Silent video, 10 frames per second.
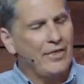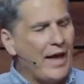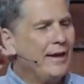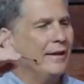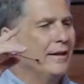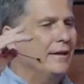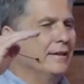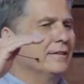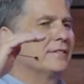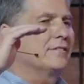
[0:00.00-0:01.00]
That
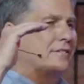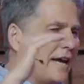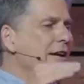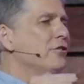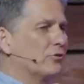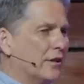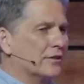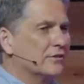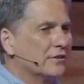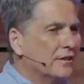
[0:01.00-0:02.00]
is
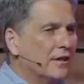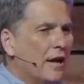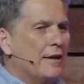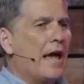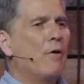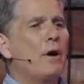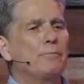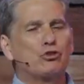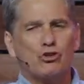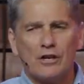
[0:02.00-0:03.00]
dangerous. Now
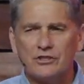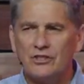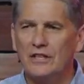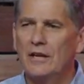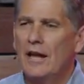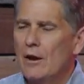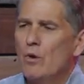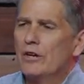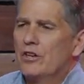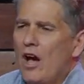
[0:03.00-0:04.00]
I'm trusting in
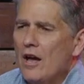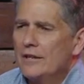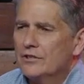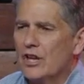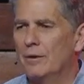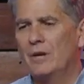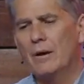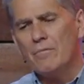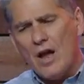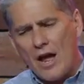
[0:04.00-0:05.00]
what God has done to me.
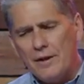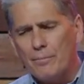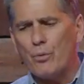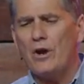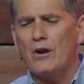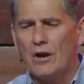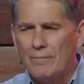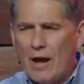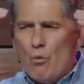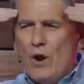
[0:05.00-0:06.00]
I'm not in prayer.
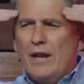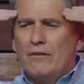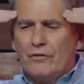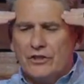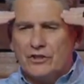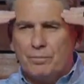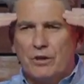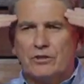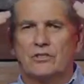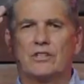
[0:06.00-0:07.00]
I'm not waiting for the
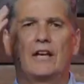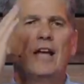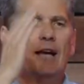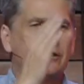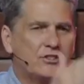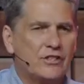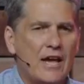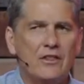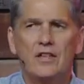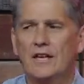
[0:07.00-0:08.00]
Spirit to say,
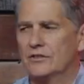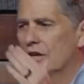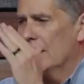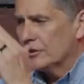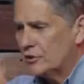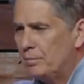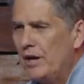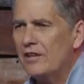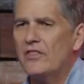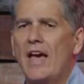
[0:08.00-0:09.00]
say this,
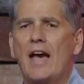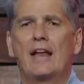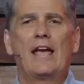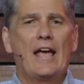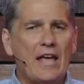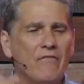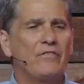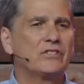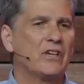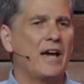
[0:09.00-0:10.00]
speak that,
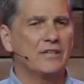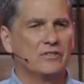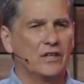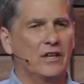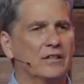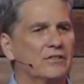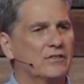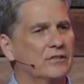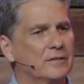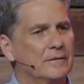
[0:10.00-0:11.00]
emphasize
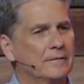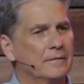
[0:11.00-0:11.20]
this.